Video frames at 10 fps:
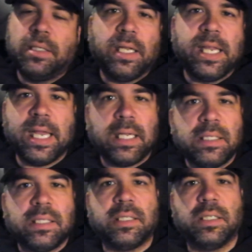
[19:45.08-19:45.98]

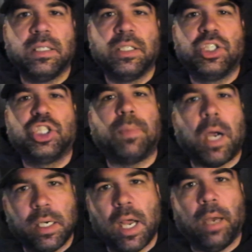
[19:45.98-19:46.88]
Kids,
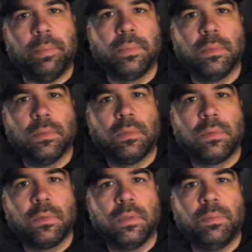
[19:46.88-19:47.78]
smarten up.
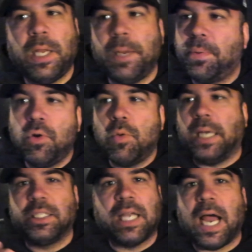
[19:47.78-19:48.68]
People who
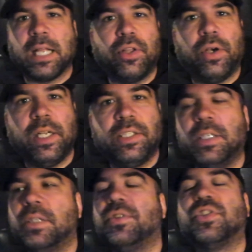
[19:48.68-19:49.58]
watch Cock 32
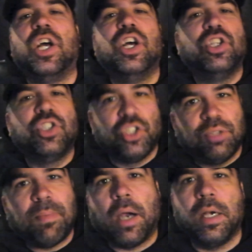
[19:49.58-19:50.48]
News,
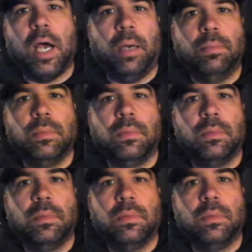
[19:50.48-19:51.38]
smarten up.
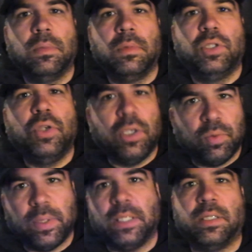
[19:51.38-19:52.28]
Do your
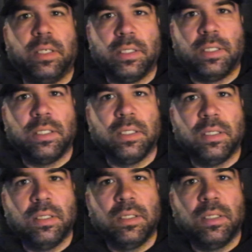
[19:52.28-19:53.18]
research.
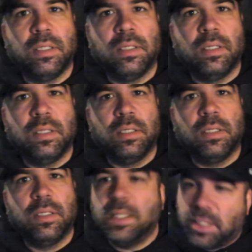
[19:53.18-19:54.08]

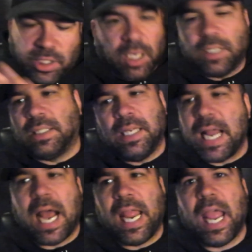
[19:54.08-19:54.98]
This judge did
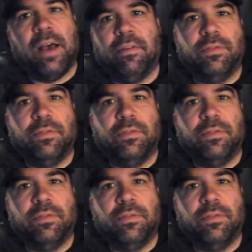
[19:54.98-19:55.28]
not have